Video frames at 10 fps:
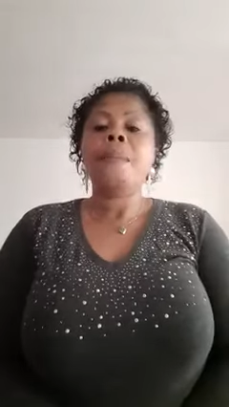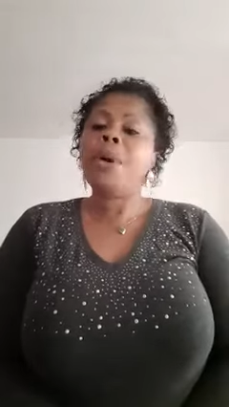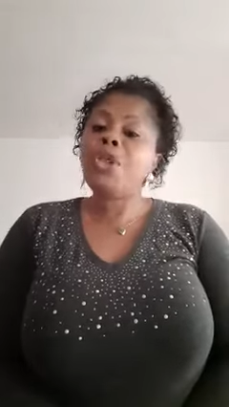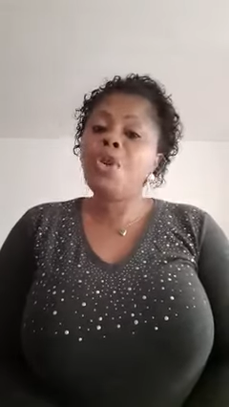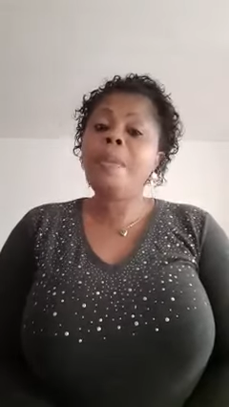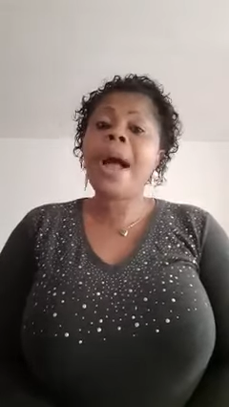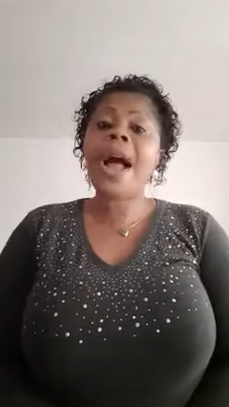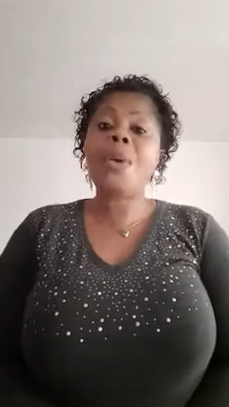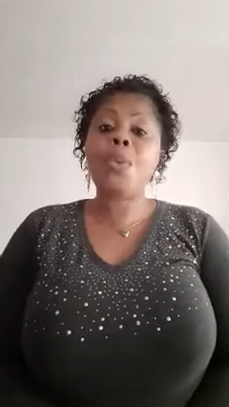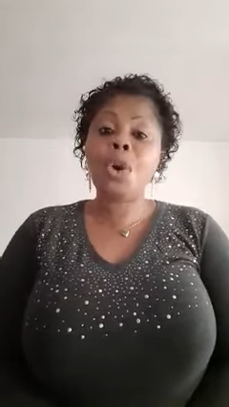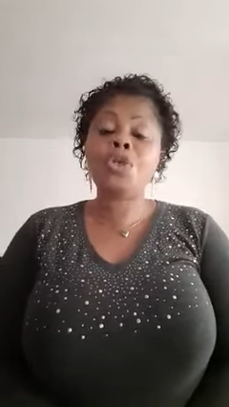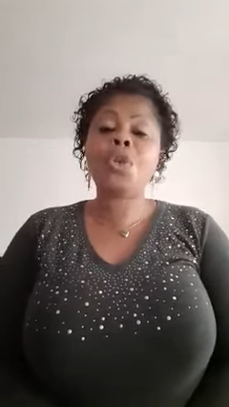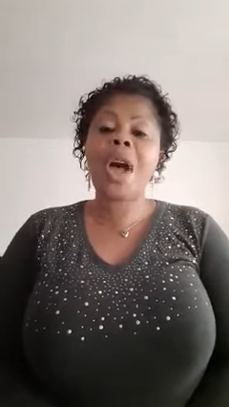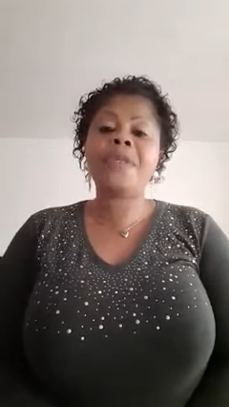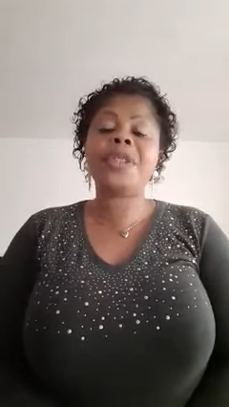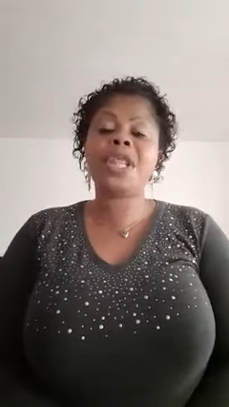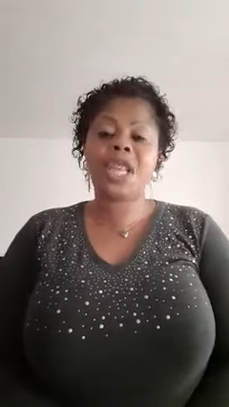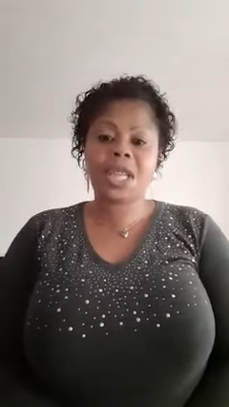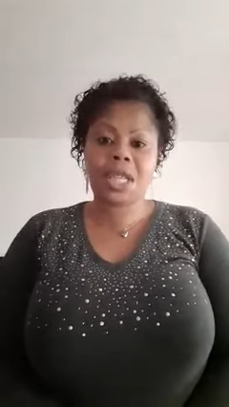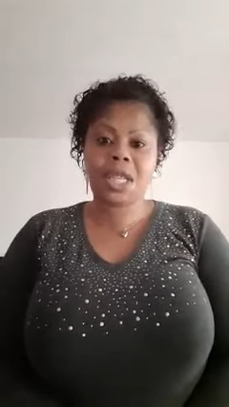but the woman wants to have
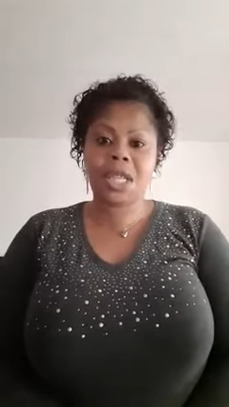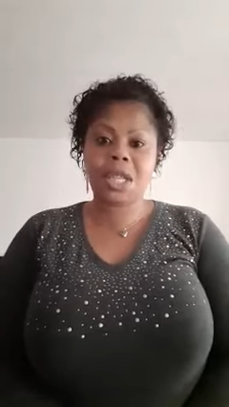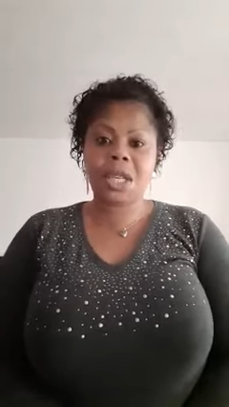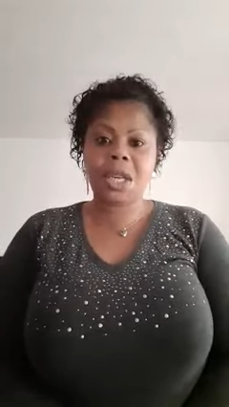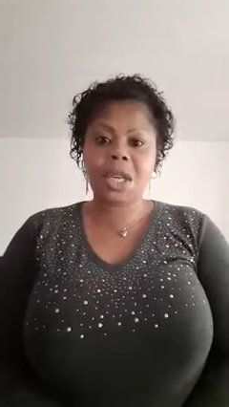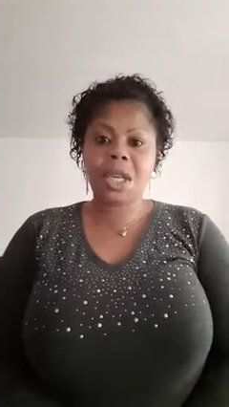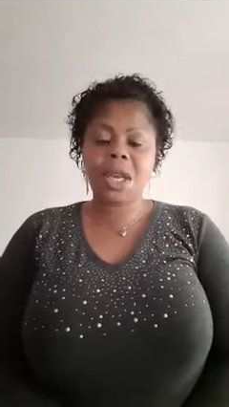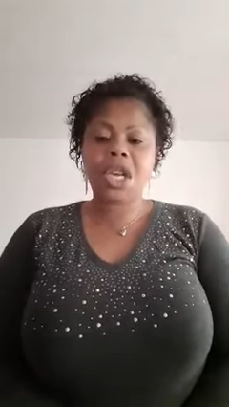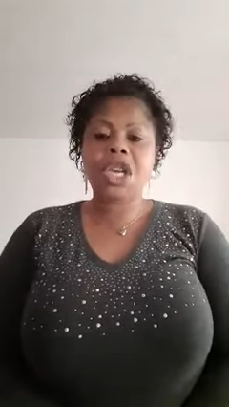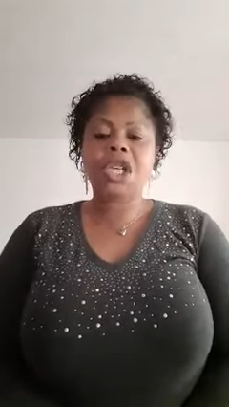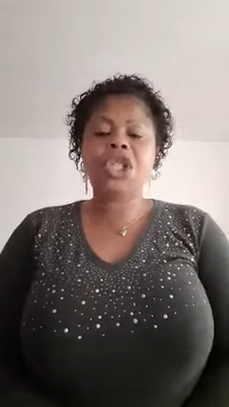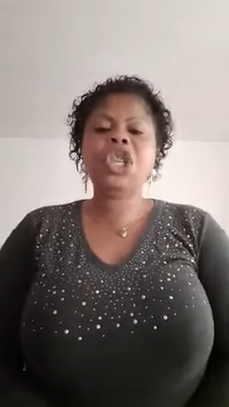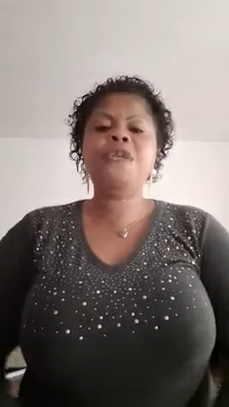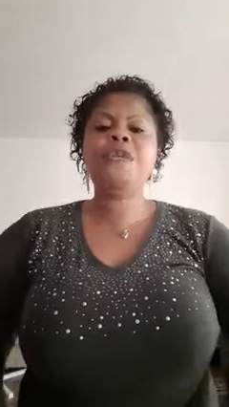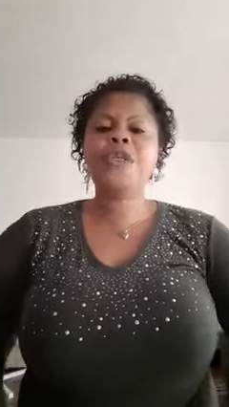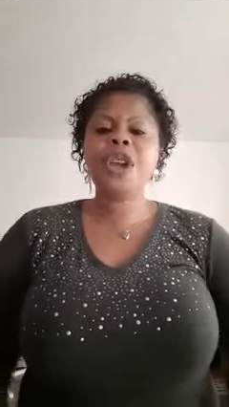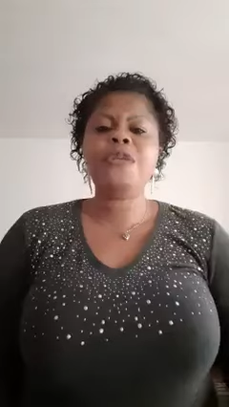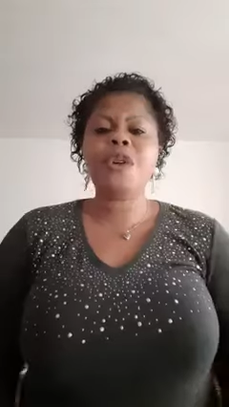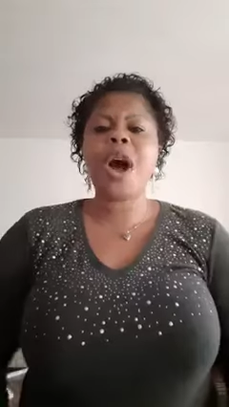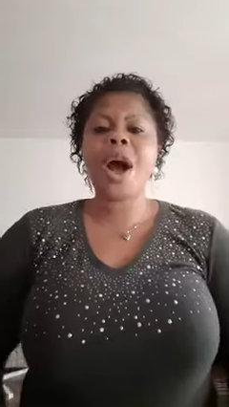sex, she
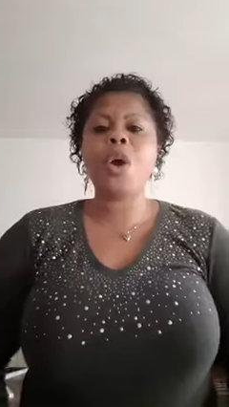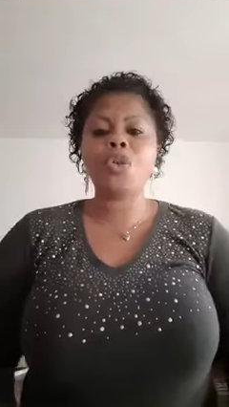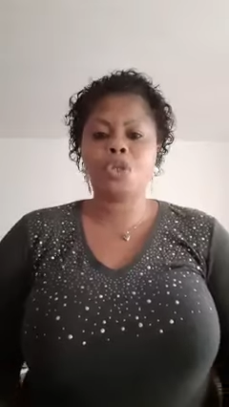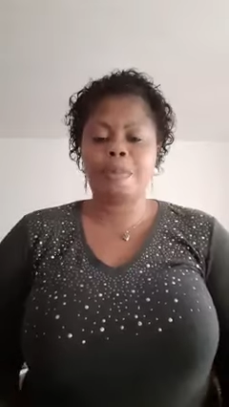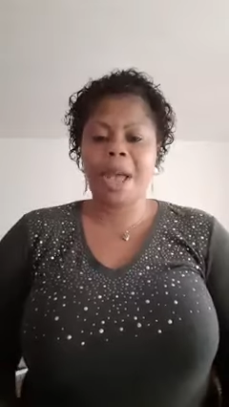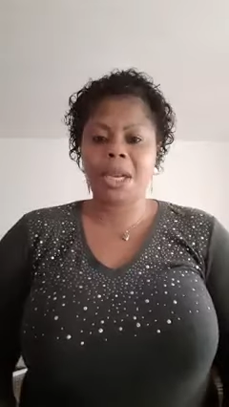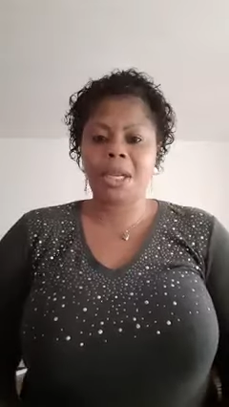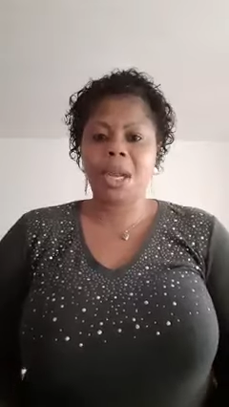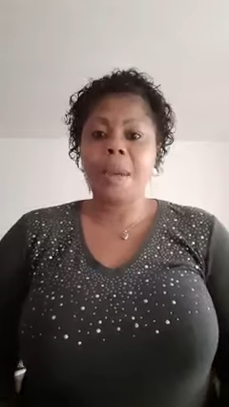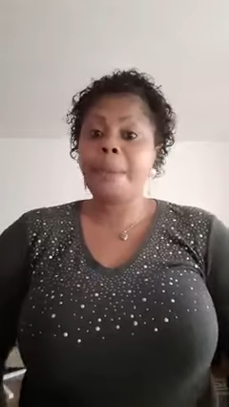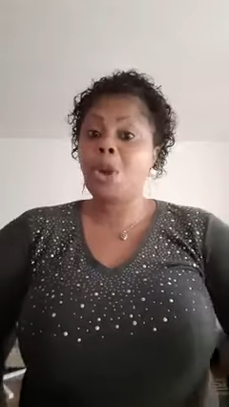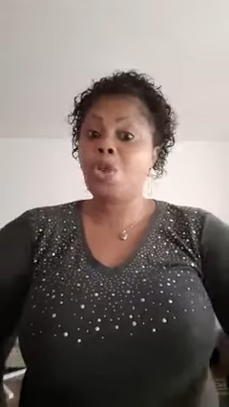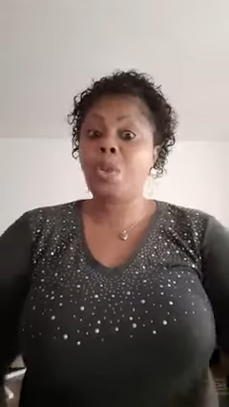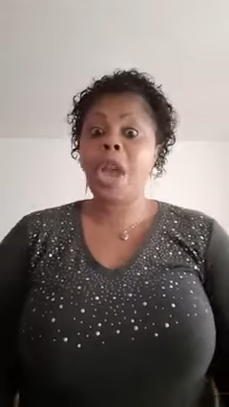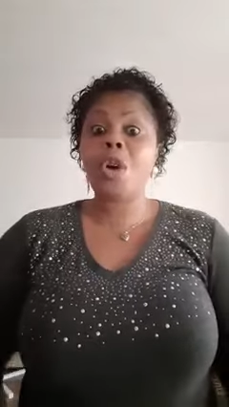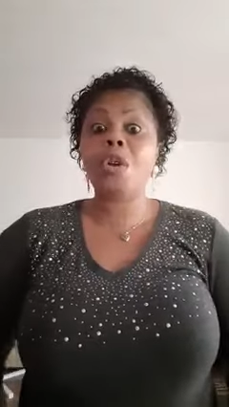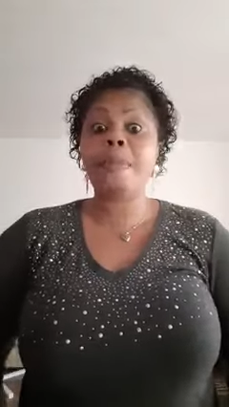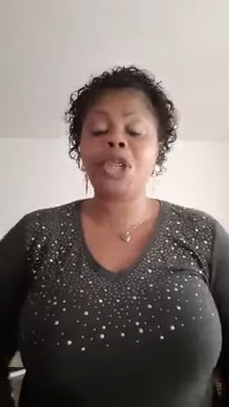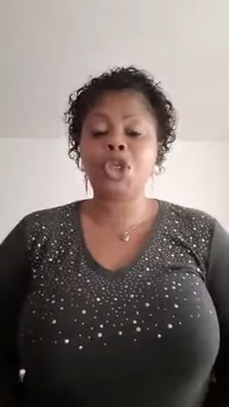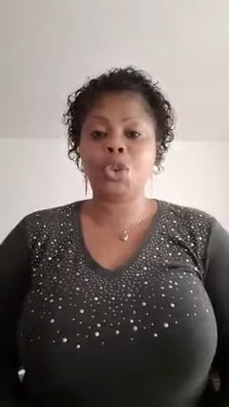feels for her husband because we are all
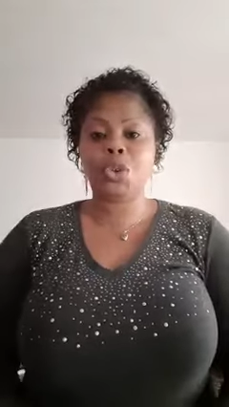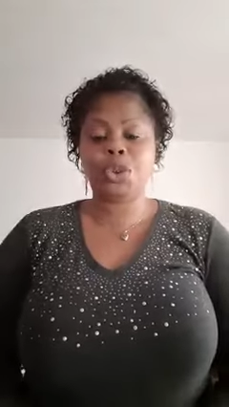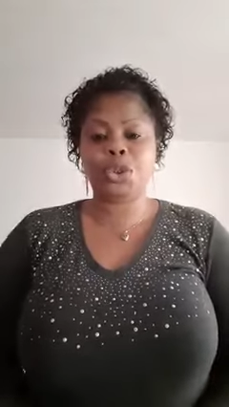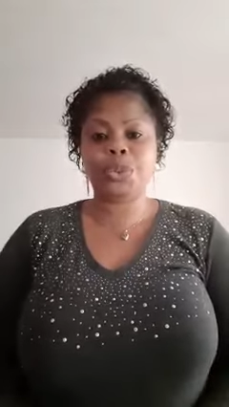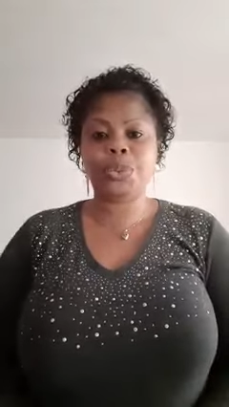matured.